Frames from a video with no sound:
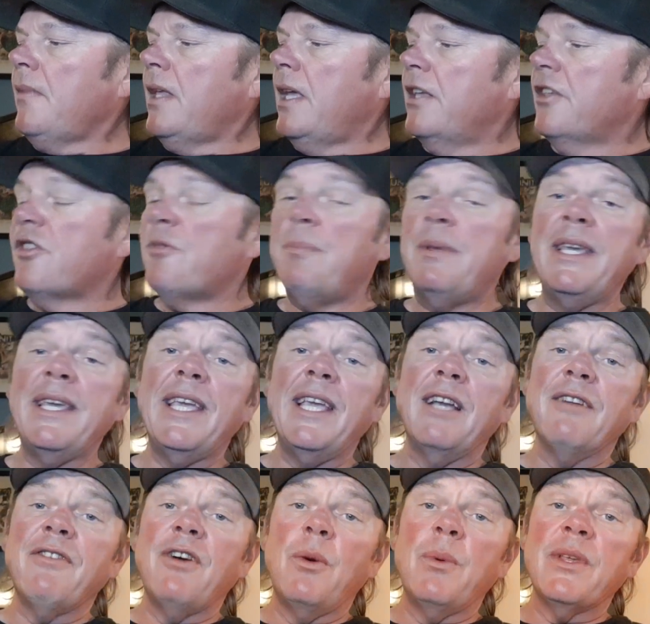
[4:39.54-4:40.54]
Speaking
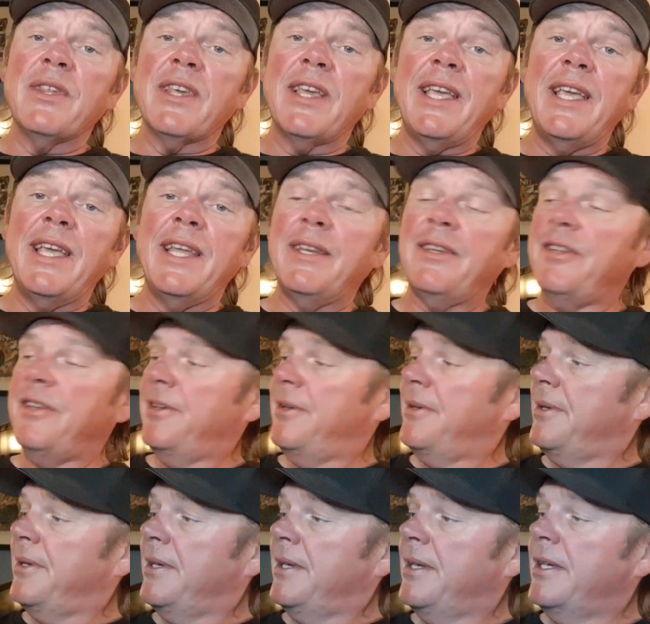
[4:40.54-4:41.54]
of always a hit,
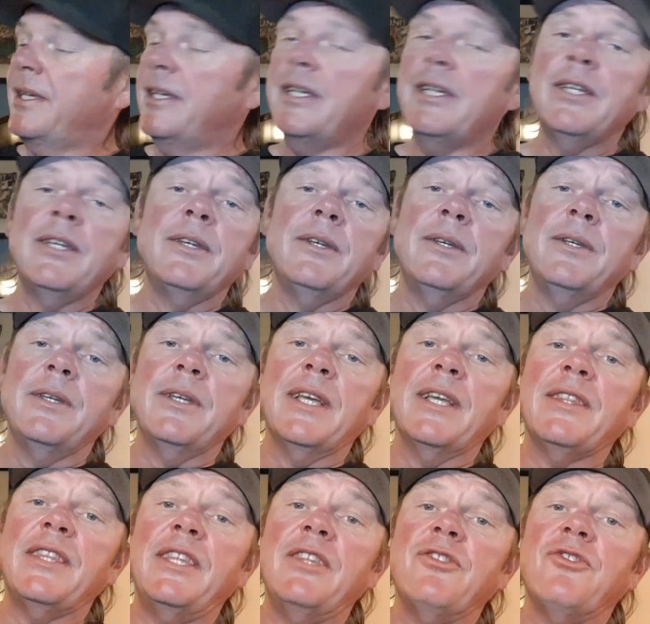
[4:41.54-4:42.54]
got
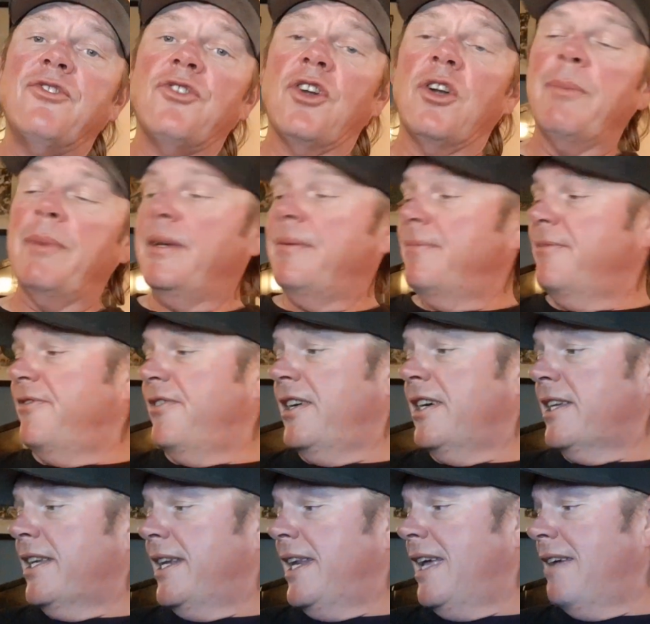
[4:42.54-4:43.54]
these German
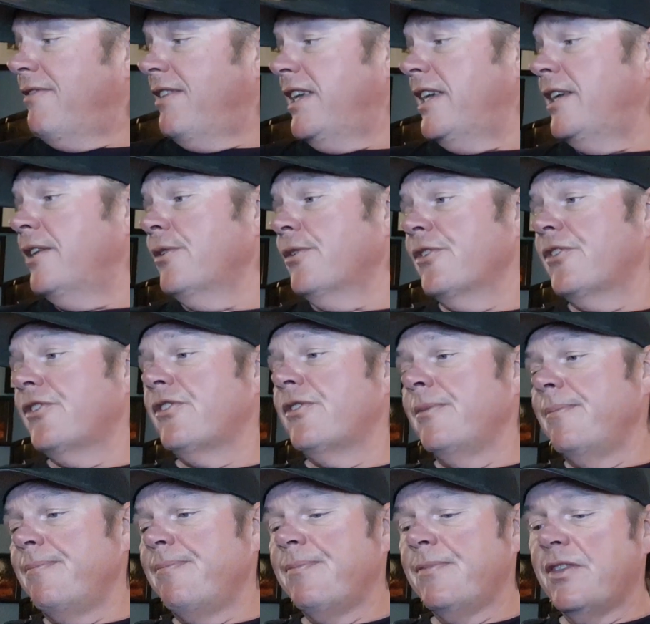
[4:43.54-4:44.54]
fucking heavy hitters.
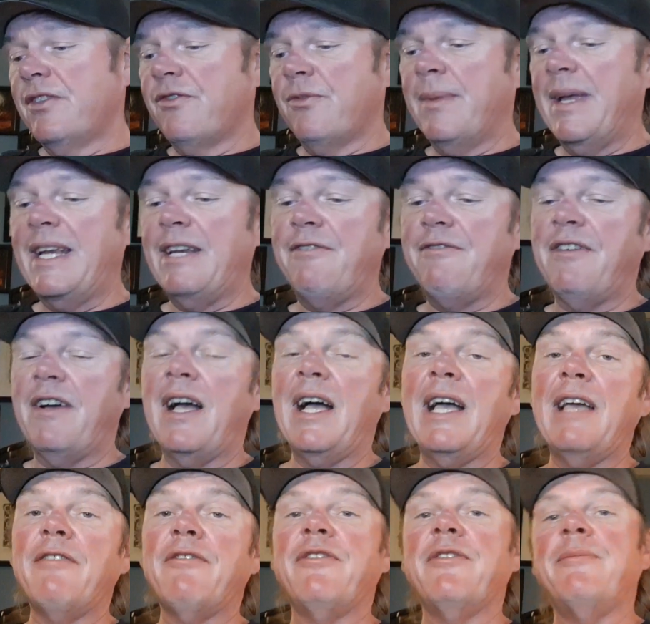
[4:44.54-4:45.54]
It's from
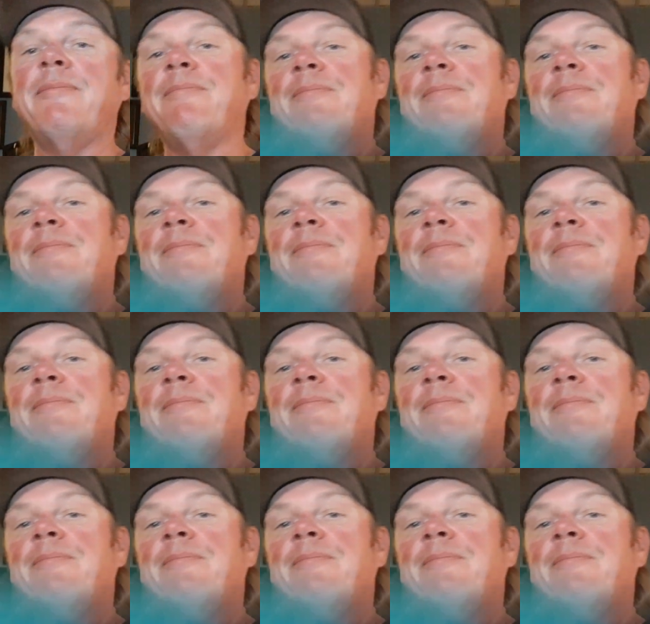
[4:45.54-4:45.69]
85.